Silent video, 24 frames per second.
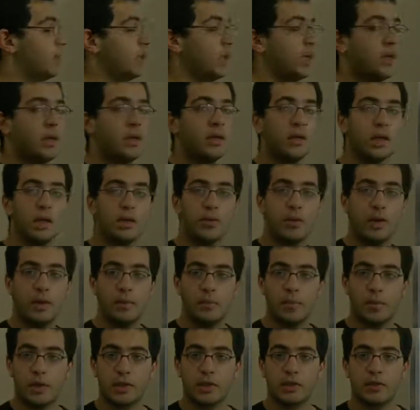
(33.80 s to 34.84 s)
the non-green
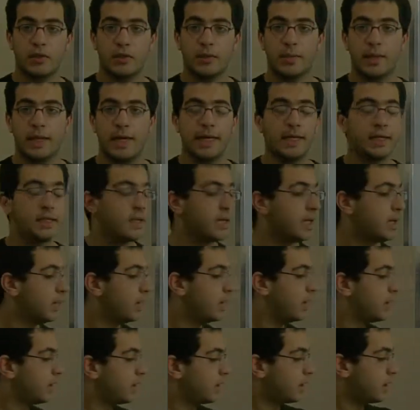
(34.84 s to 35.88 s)
parts of a plant,
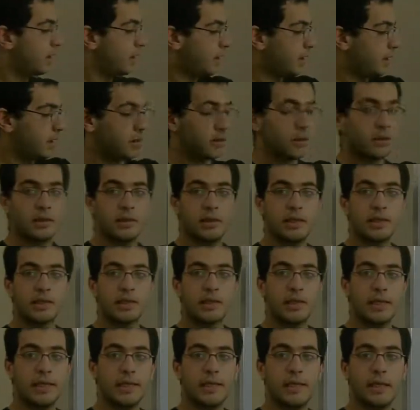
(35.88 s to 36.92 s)
click on this
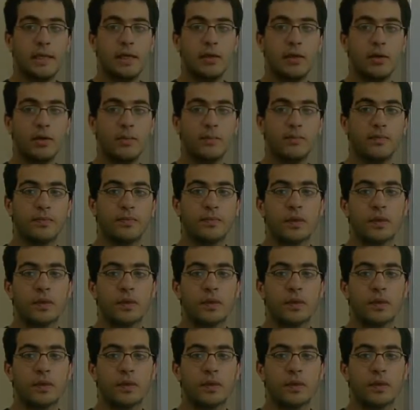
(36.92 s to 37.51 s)
link here.